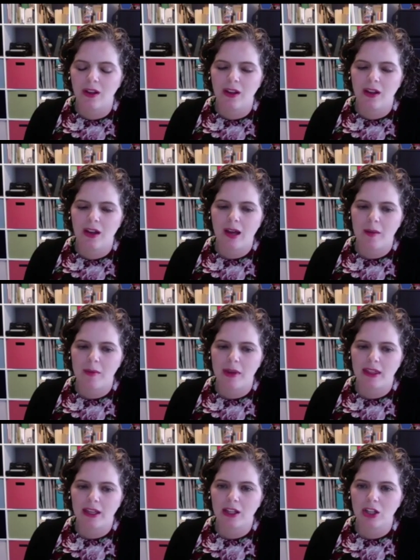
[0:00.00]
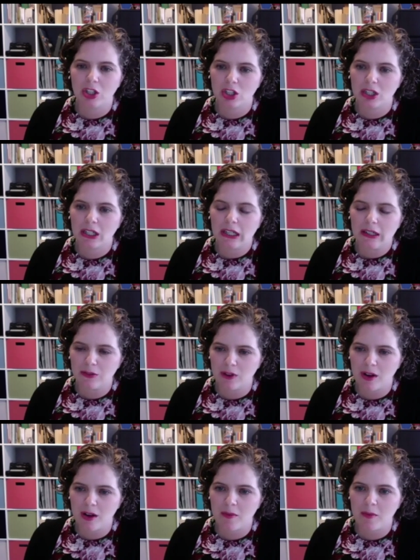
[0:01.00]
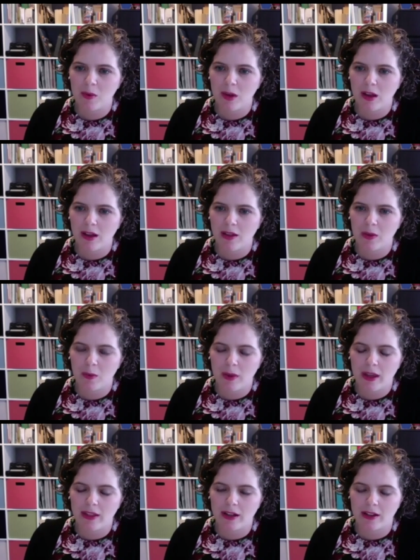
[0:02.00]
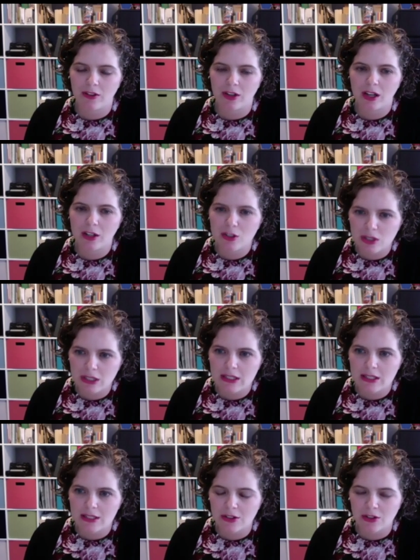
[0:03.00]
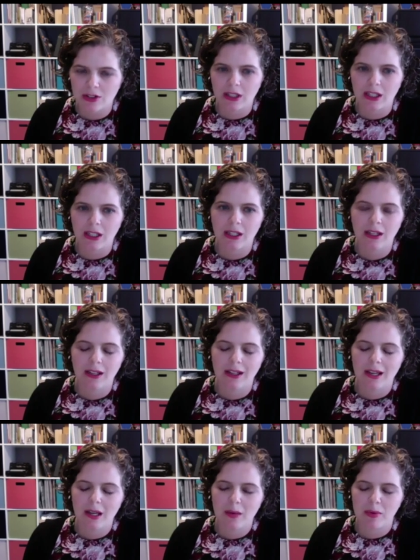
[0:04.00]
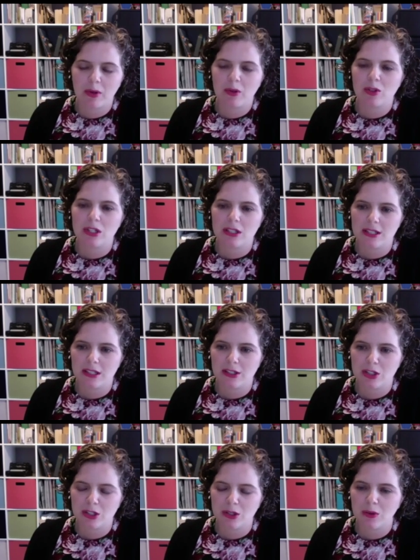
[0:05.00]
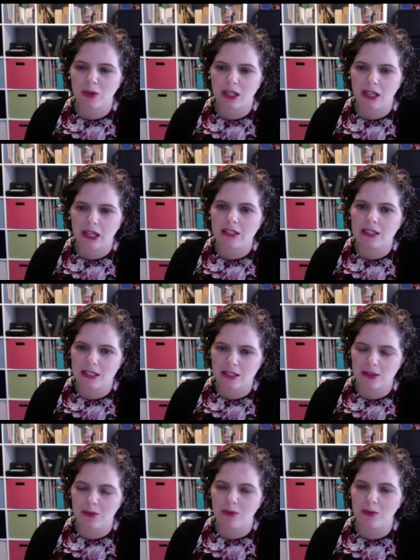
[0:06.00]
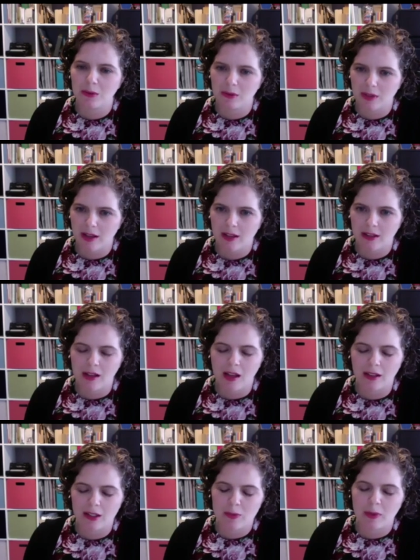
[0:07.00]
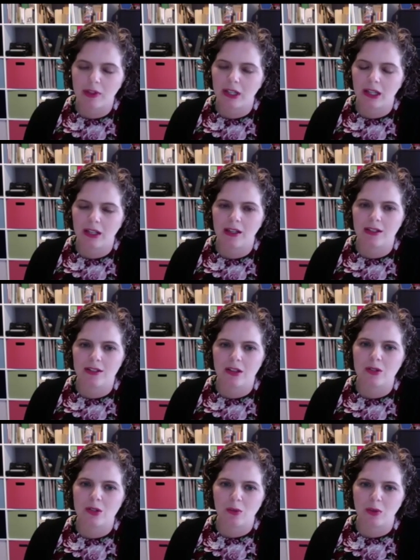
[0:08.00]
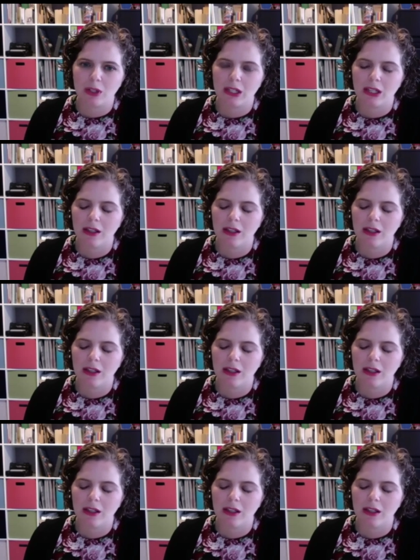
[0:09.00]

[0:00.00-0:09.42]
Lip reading: I think learning from the way that other countries certainly approach this issue connected to knowledge building is also really